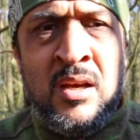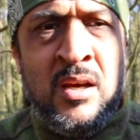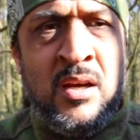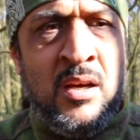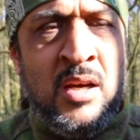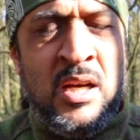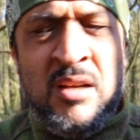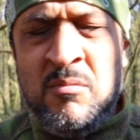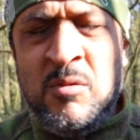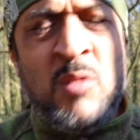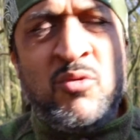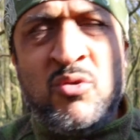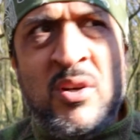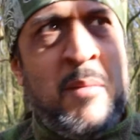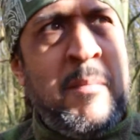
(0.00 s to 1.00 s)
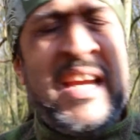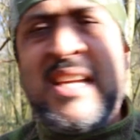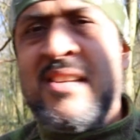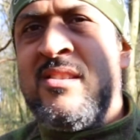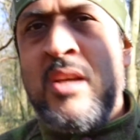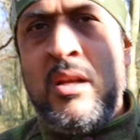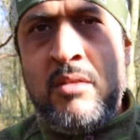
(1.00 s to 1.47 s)
uh, and I'm not trying to make
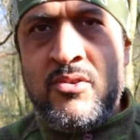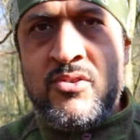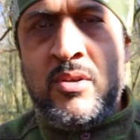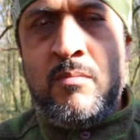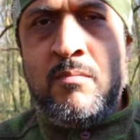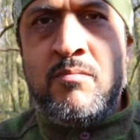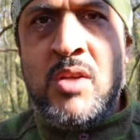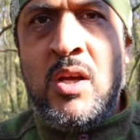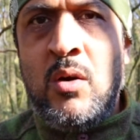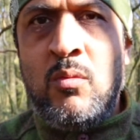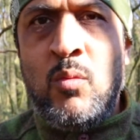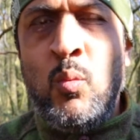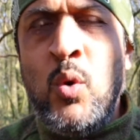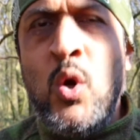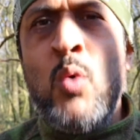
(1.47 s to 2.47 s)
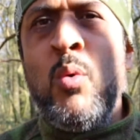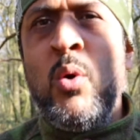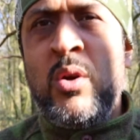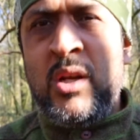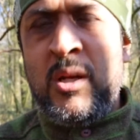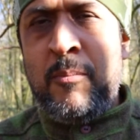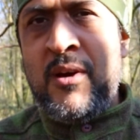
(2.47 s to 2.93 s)
it sound like some you know woo-woo
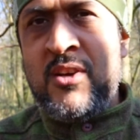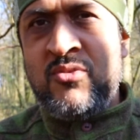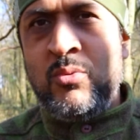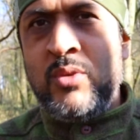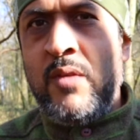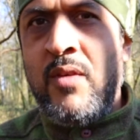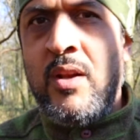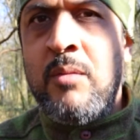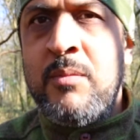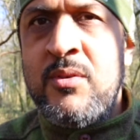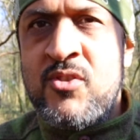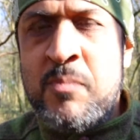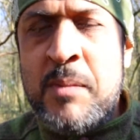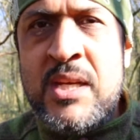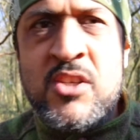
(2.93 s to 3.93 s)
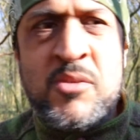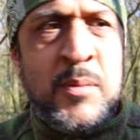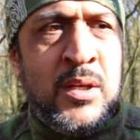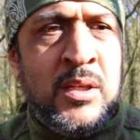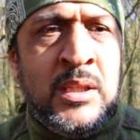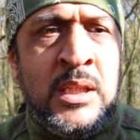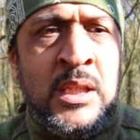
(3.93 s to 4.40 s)
kind of personal development speech,
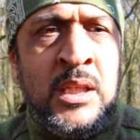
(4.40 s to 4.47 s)
but